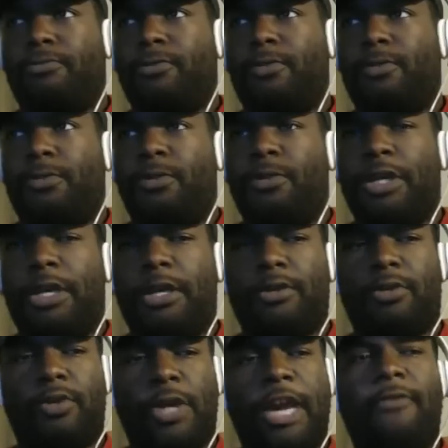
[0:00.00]

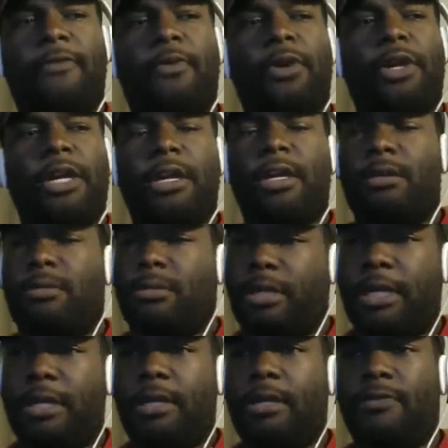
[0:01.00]
you have 4K,
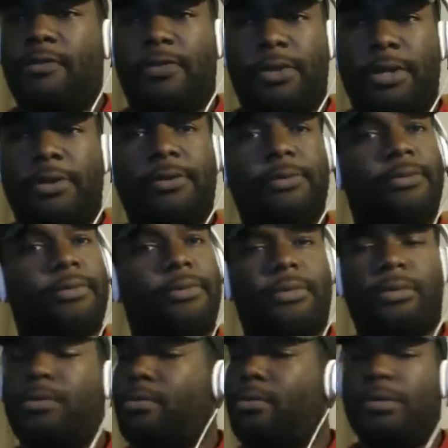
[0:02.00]
get it. If you don't,
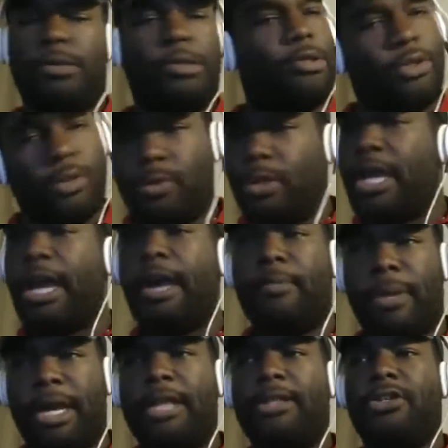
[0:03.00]
do
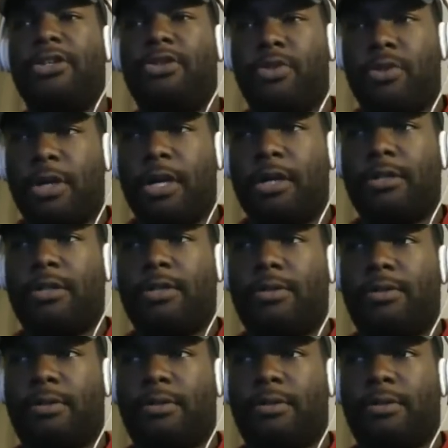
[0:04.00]
not buy this new console.